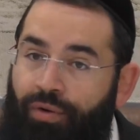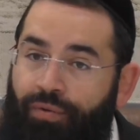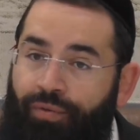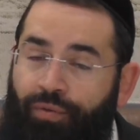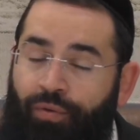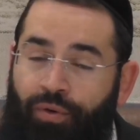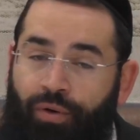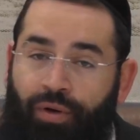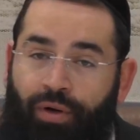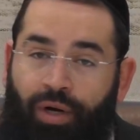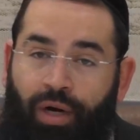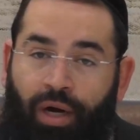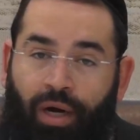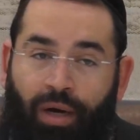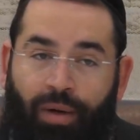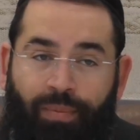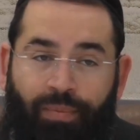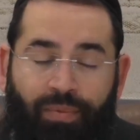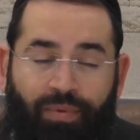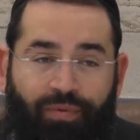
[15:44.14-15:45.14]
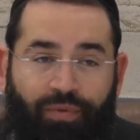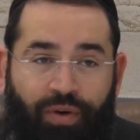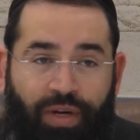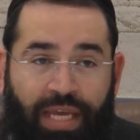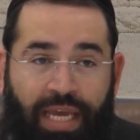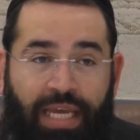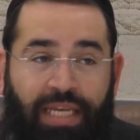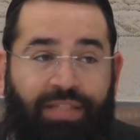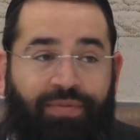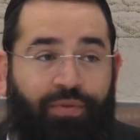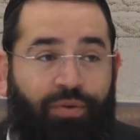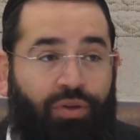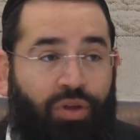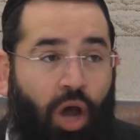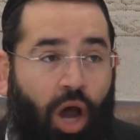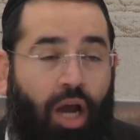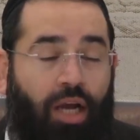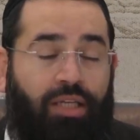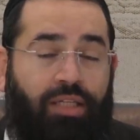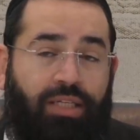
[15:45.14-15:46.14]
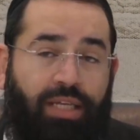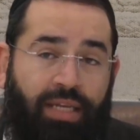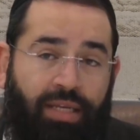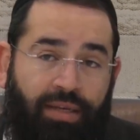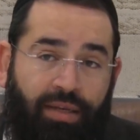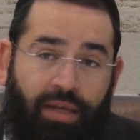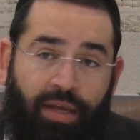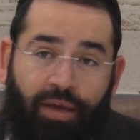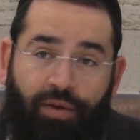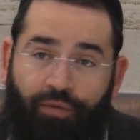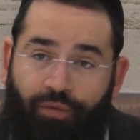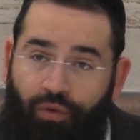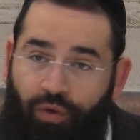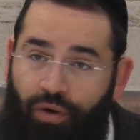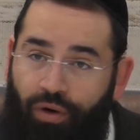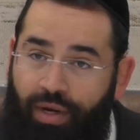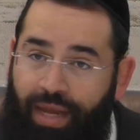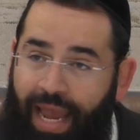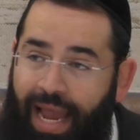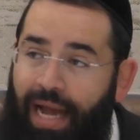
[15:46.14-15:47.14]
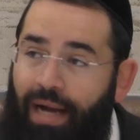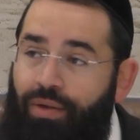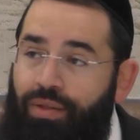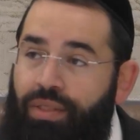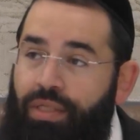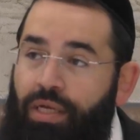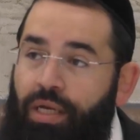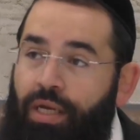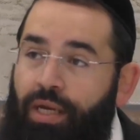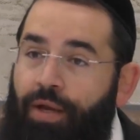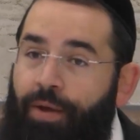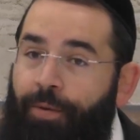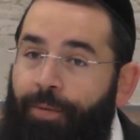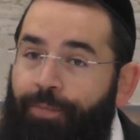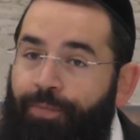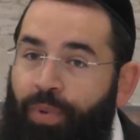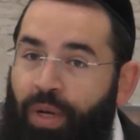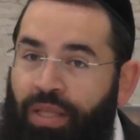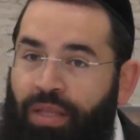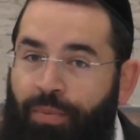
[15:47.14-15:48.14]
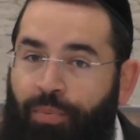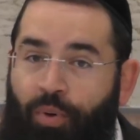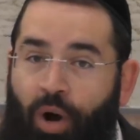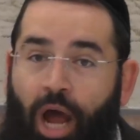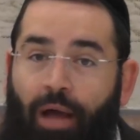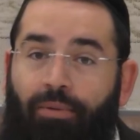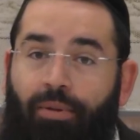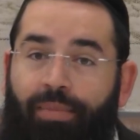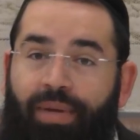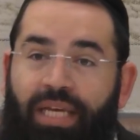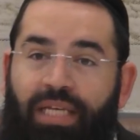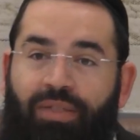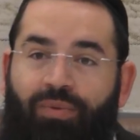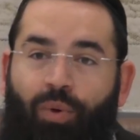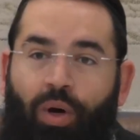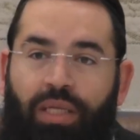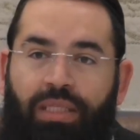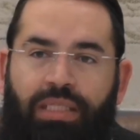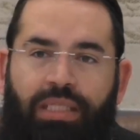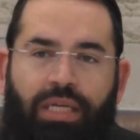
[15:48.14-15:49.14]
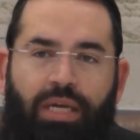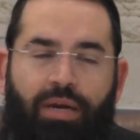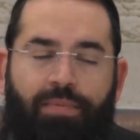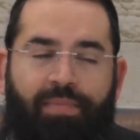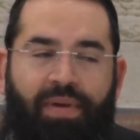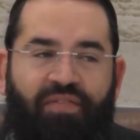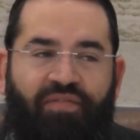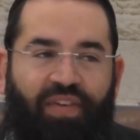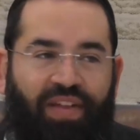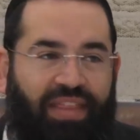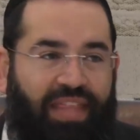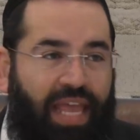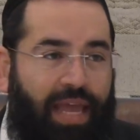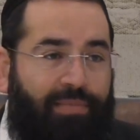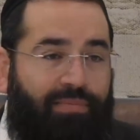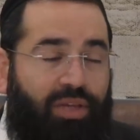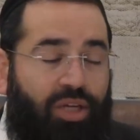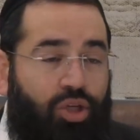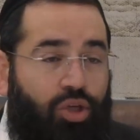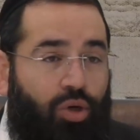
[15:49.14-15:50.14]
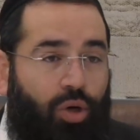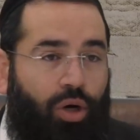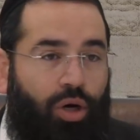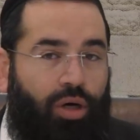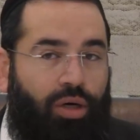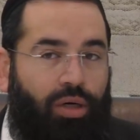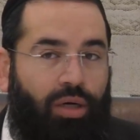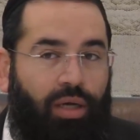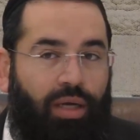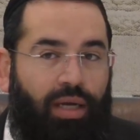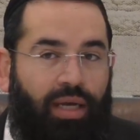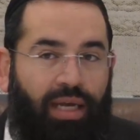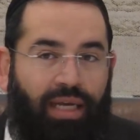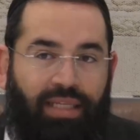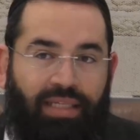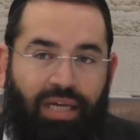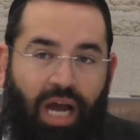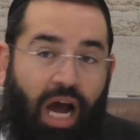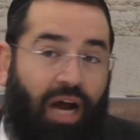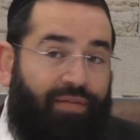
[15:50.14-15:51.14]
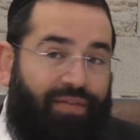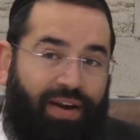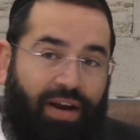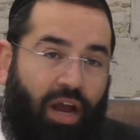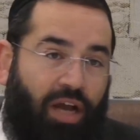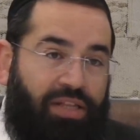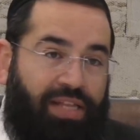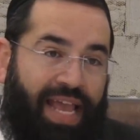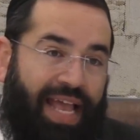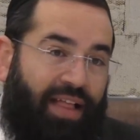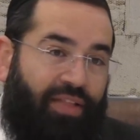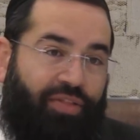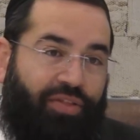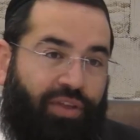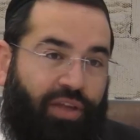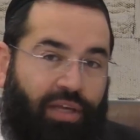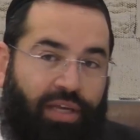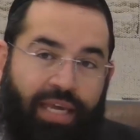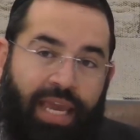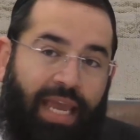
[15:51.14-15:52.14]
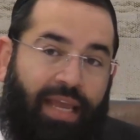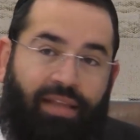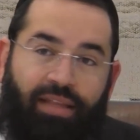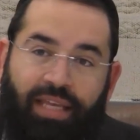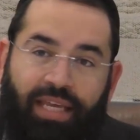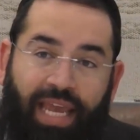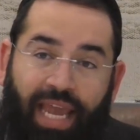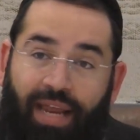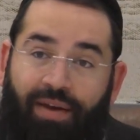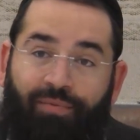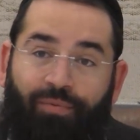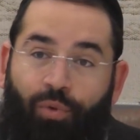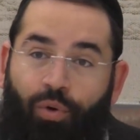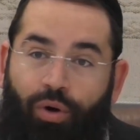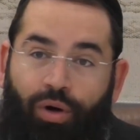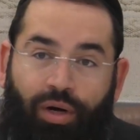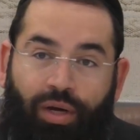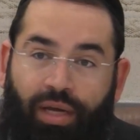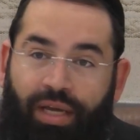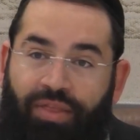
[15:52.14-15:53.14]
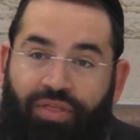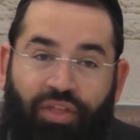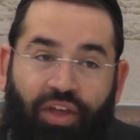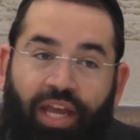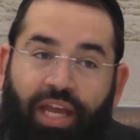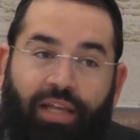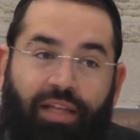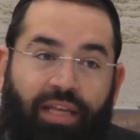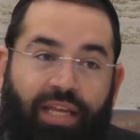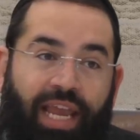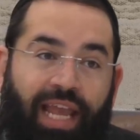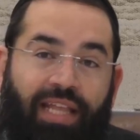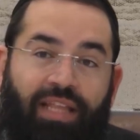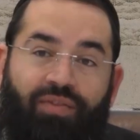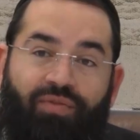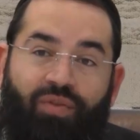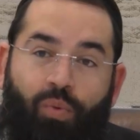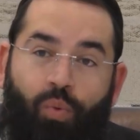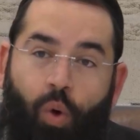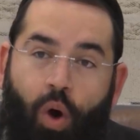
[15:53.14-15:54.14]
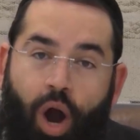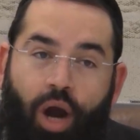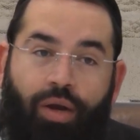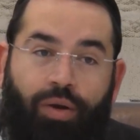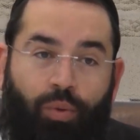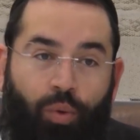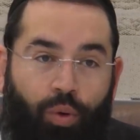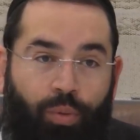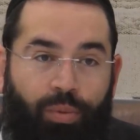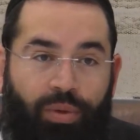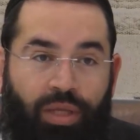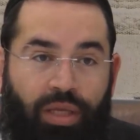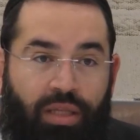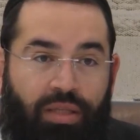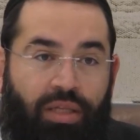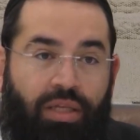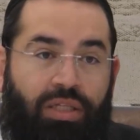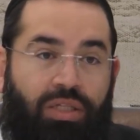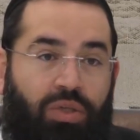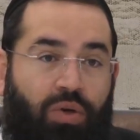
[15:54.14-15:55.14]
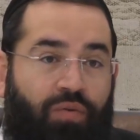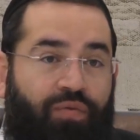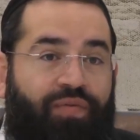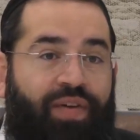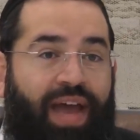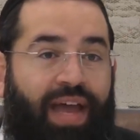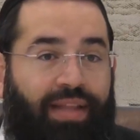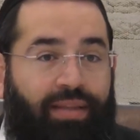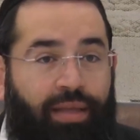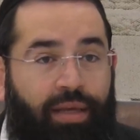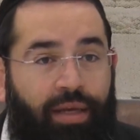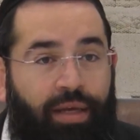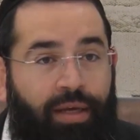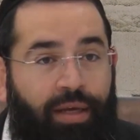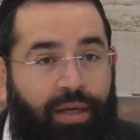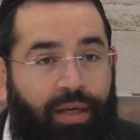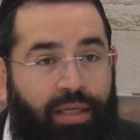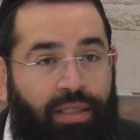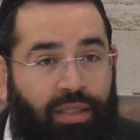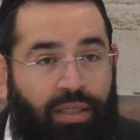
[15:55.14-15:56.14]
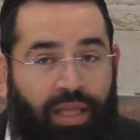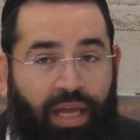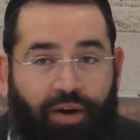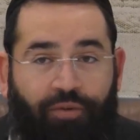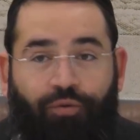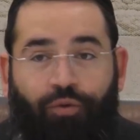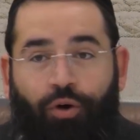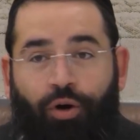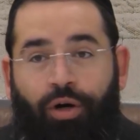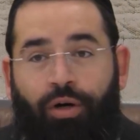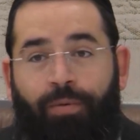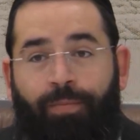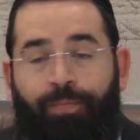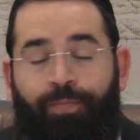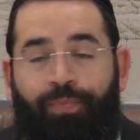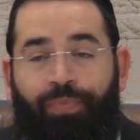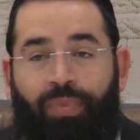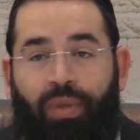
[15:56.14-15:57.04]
for geese, for ducks, and for cows. But the problem is, once you're mefatem the shore, it's very unhealthy. They can't work a thing. They can't even walk normally. They're so fat. So therefore,